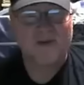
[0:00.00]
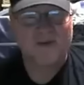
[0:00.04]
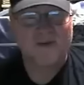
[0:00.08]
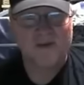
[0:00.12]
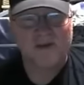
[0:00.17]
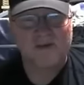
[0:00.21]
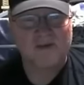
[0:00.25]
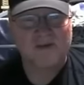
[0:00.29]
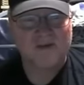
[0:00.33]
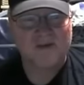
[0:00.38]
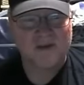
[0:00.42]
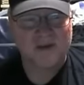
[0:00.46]

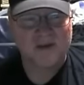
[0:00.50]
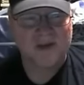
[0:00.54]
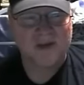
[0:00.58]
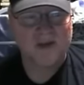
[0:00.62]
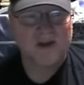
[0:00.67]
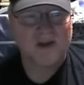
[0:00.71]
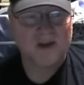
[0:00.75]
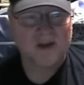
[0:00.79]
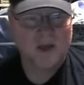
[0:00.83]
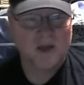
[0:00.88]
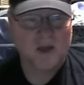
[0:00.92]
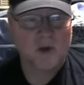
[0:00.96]
sick to see and
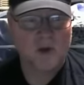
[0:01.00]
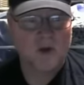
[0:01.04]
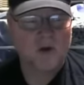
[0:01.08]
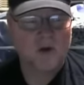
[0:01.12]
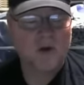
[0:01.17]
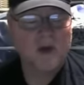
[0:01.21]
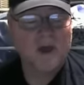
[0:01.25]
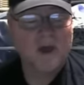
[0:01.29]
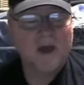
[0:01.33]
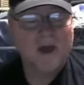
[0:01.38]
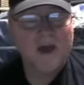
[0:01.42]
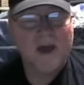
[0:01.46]
to hear
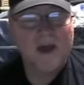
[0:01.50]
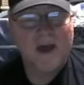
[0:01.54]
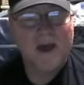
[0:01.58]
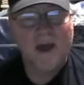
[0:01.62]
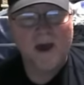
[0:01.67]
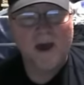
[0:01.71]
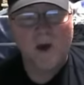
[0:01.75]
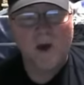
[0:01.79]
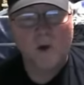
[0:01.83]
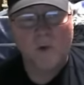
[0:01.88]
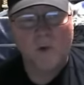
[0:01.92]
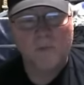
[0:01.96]

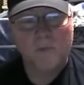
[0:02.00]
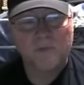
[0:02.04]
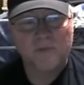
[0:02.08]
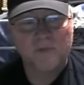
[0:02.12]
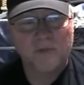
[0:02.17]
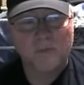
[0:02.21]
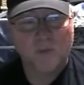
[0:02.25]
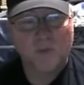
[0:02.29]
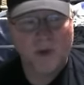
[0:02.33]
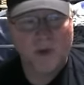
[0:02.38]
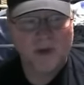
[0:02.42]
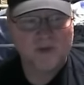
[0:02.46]
how
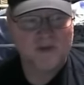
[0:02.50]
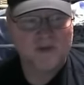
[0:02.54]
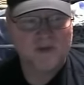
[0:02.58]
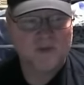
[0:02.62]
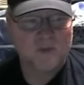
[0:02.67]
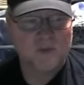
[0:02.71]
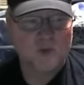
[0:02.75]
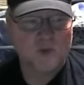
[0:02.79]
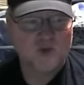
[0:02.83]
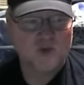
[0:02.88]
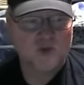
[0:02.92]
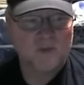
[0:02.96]
the press is
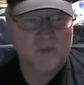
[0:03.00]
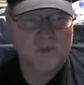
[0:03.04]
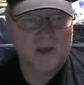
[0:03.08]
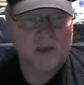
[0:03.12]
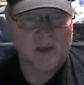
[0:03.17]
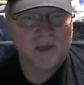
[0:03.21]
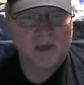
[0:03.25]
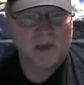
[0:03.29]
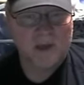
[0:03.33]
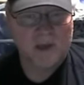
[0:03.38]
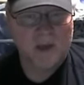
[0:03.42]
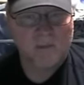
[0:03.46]
supposed to
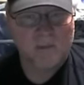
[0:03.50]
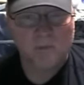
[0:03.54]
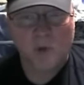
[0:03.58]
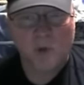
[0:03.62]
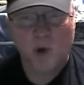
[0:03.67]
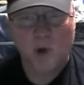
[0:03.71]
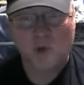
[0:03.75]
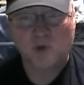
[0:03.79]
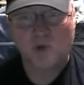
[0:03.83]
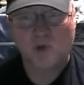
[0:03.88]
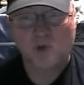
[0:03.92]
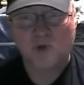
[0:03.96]
be
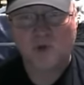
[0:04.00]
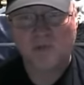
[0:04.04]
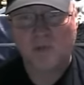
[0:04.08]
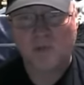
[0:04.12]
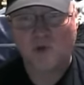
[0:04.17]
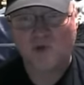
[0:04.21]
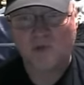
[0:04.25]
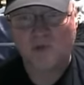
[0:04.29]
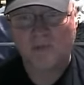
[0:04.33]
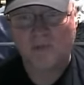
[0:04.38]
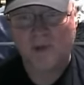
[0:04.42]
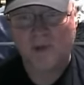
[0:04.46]
impartial, is supposed to